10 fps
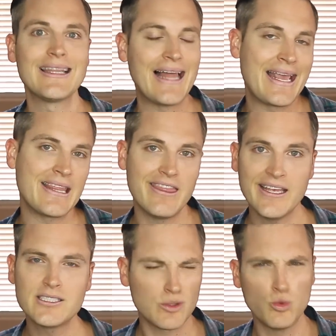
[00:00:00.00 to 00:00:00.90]
like
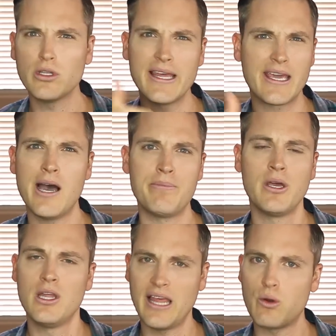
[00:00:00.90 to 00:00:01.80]
this and we'll link up
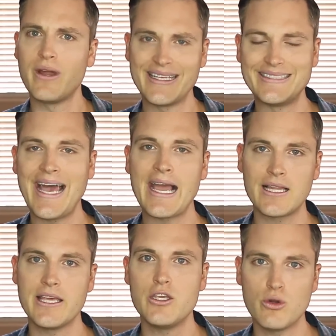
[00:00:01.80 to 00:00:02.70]
like what
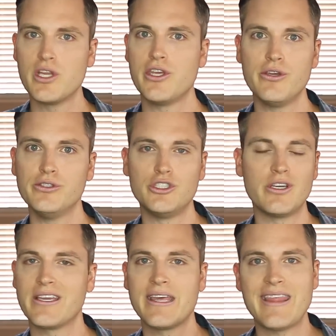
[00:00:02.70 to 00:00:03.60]
exactly you could use. You
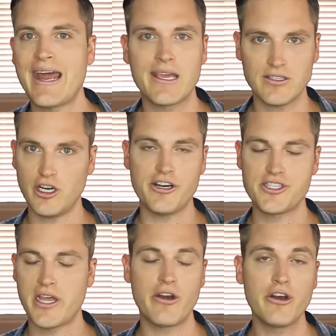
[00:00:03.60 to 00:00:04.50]
could get that at Guitar
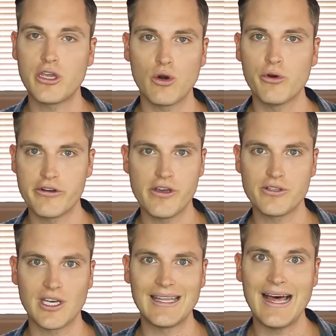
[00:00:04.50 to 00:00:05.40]
Center or you could order
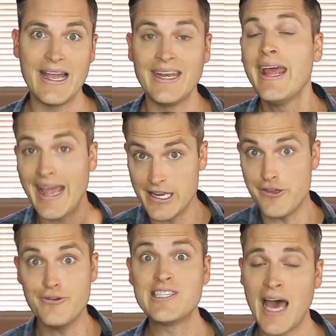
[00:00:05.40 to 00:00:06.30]
those online and
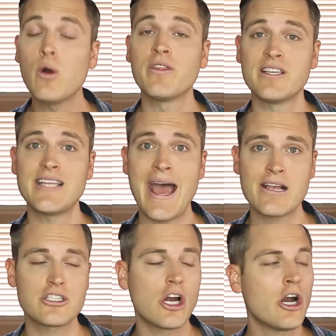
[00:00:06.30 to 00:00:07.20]
use that with the
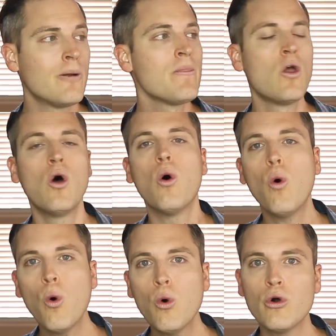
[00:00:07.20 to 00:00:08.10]
TAKSTAR,
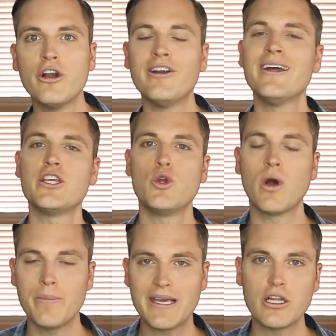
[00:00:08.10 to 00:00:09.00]
or you
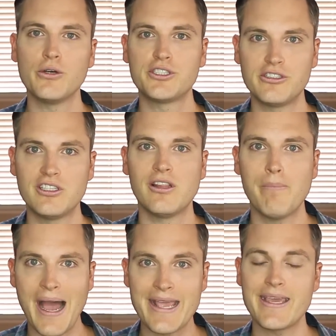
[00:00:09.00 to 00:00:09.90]
wanna be closer to the
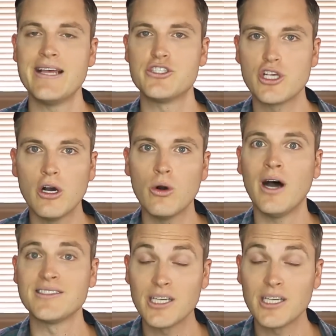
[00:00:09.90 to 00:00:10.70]
mic. And so on